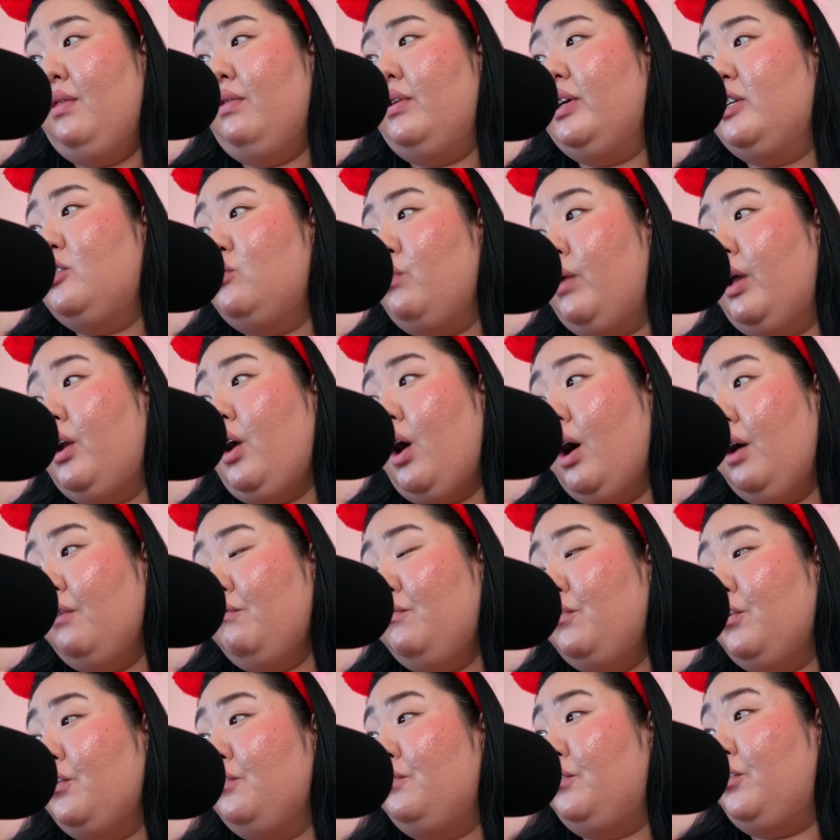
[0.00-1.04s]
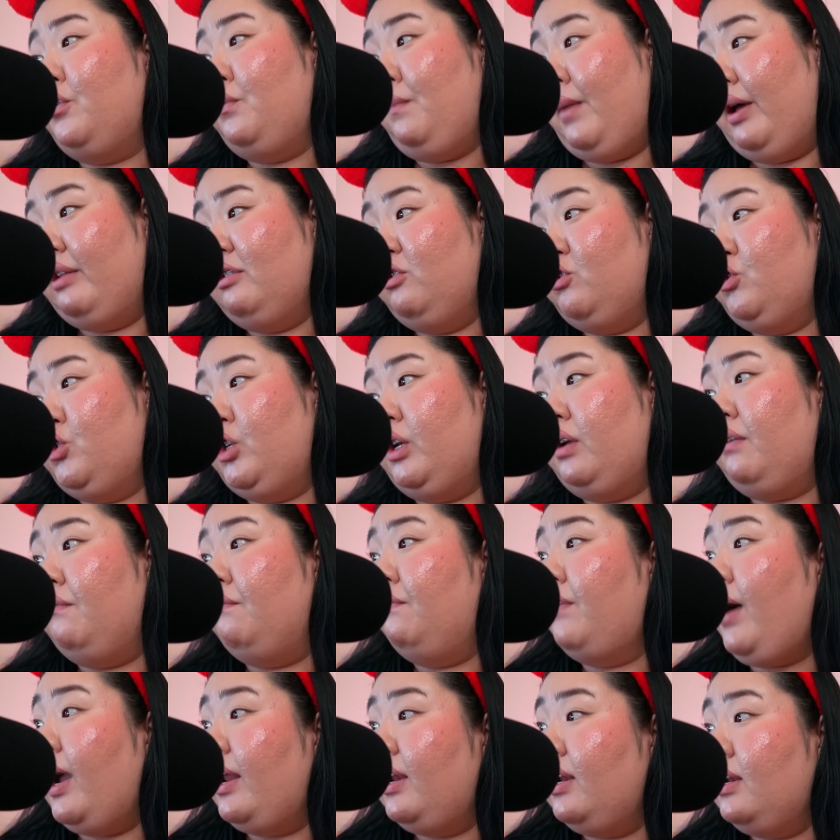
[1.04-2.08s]
This went on for a few months. She
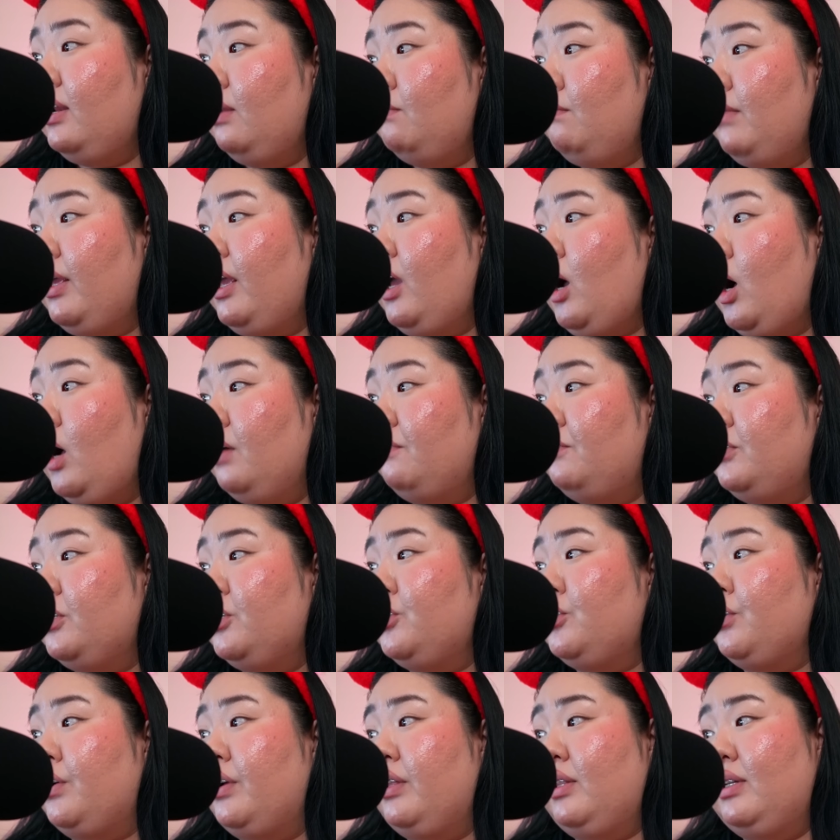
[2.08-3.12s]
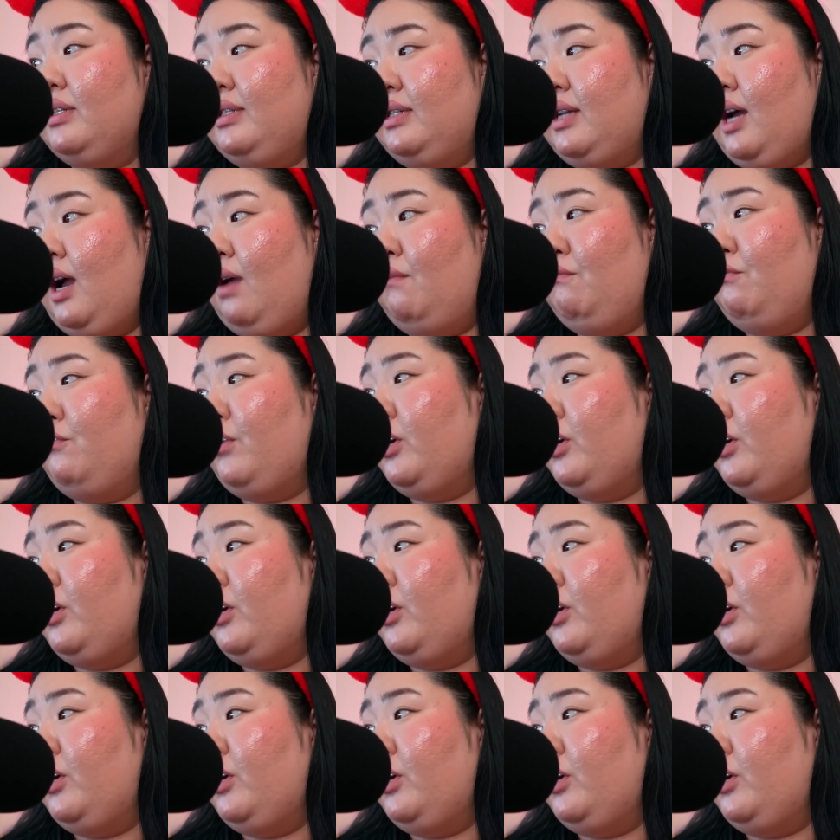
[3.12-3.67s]
confided in me often during this time,